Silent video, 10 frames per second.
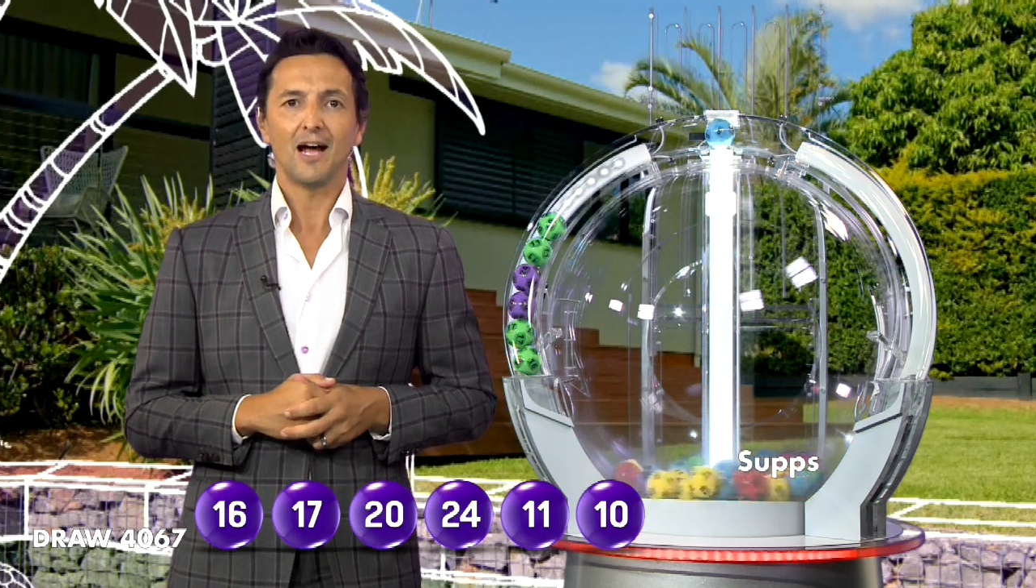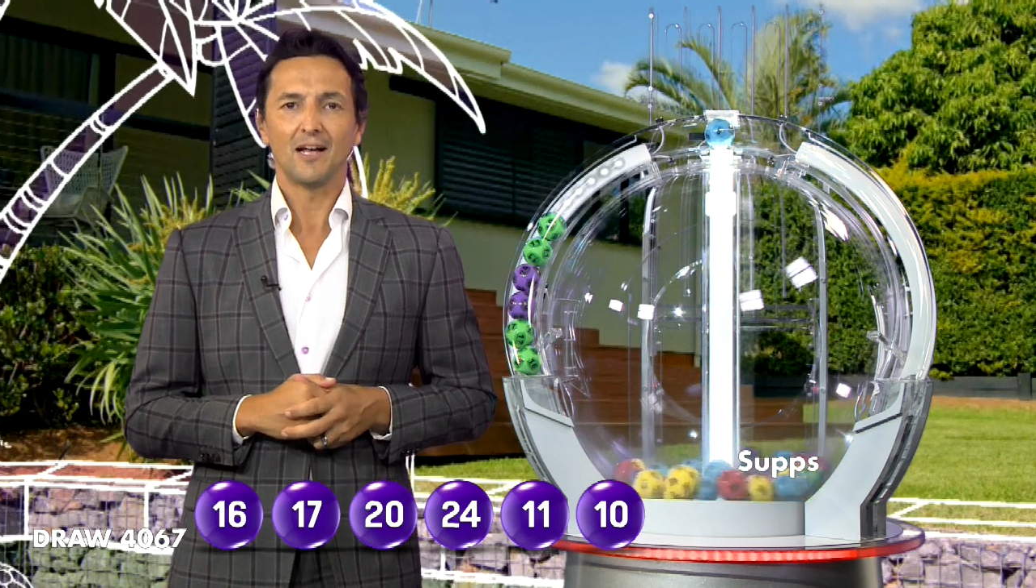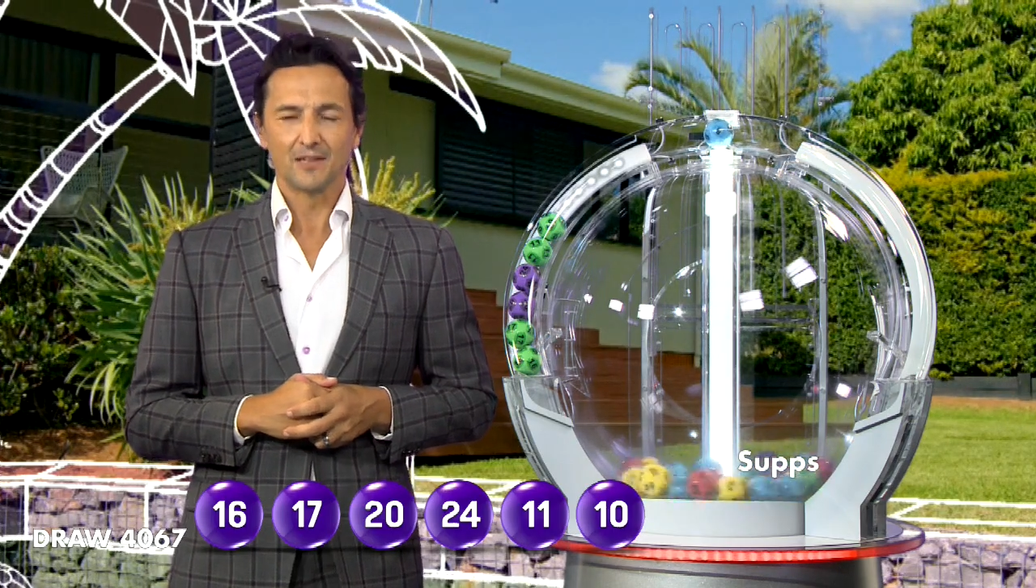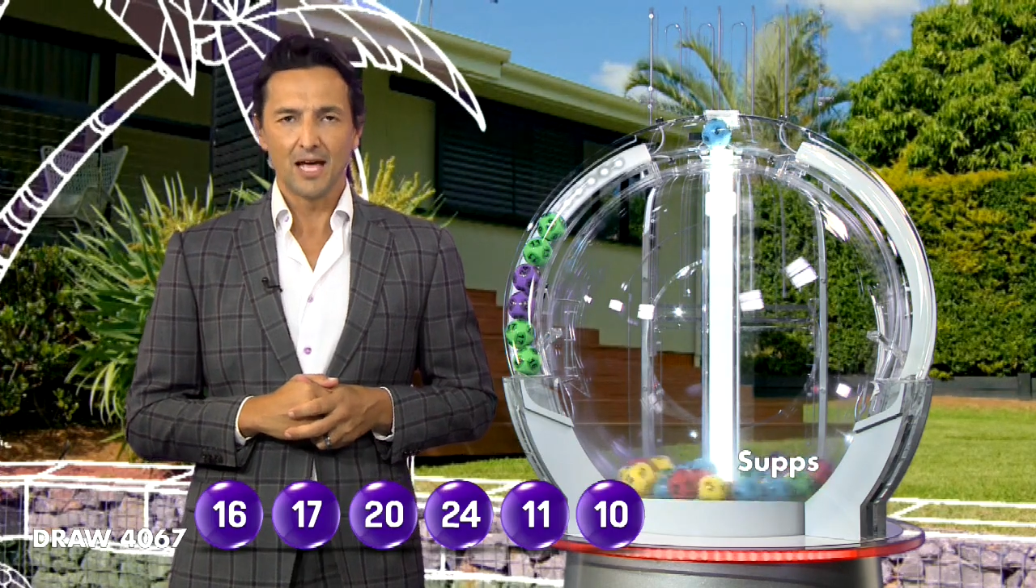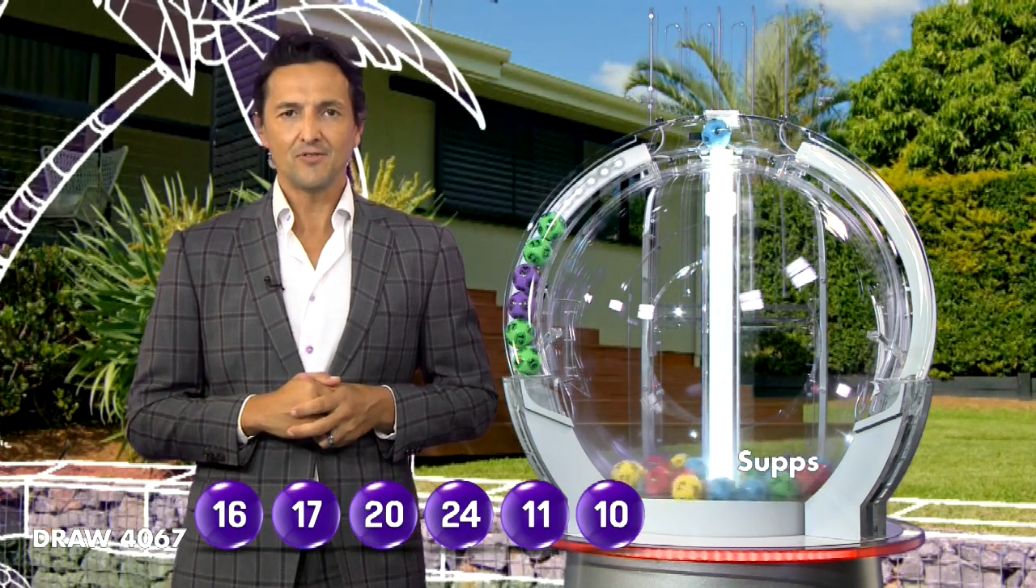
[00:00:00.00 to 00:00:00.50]

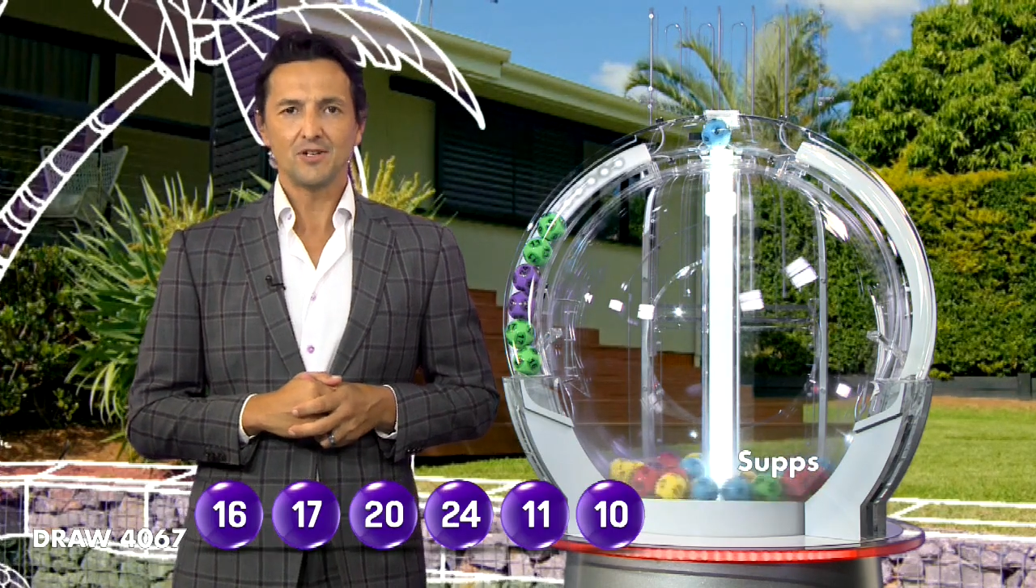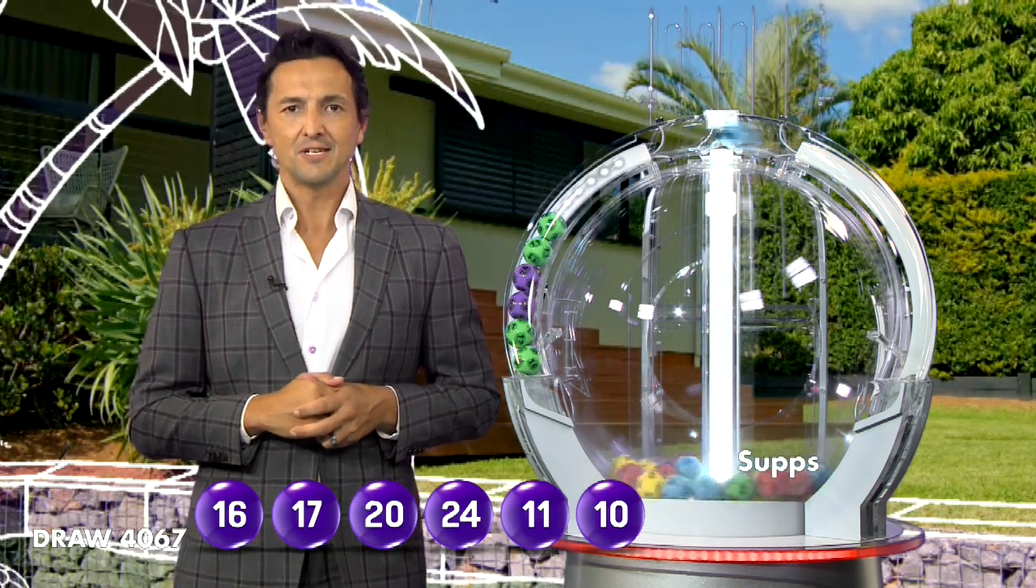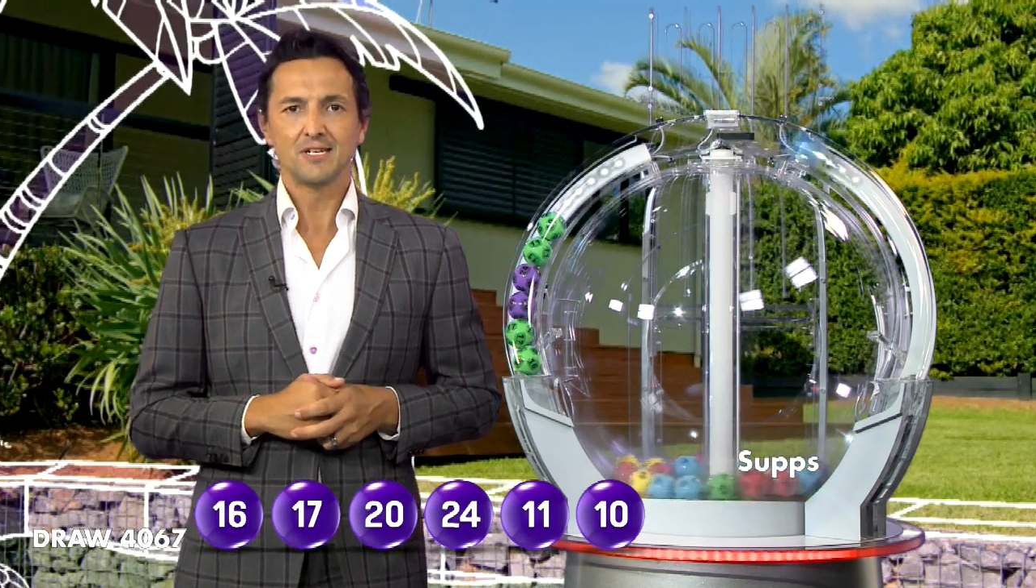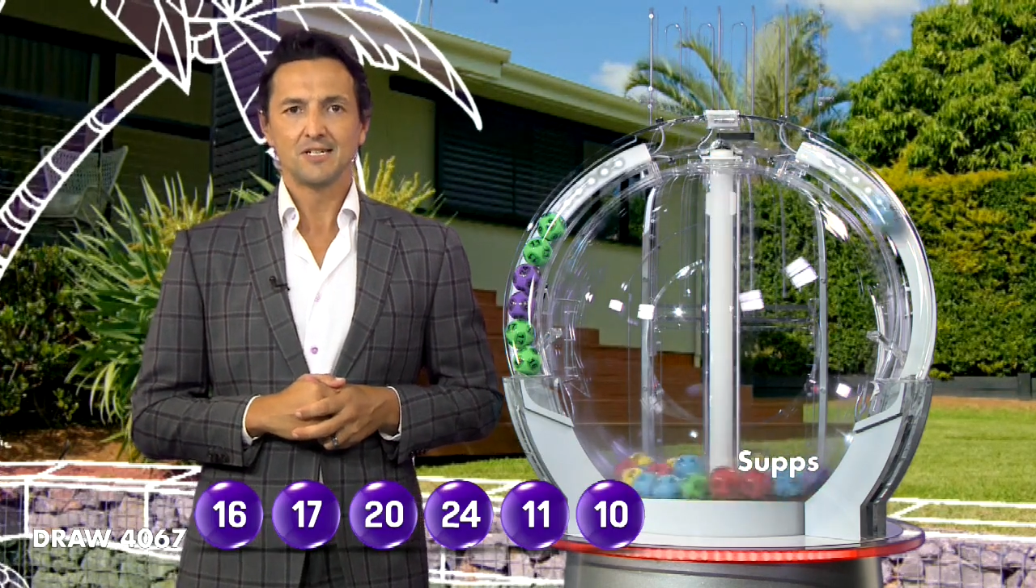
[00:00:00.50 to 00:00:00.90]
11,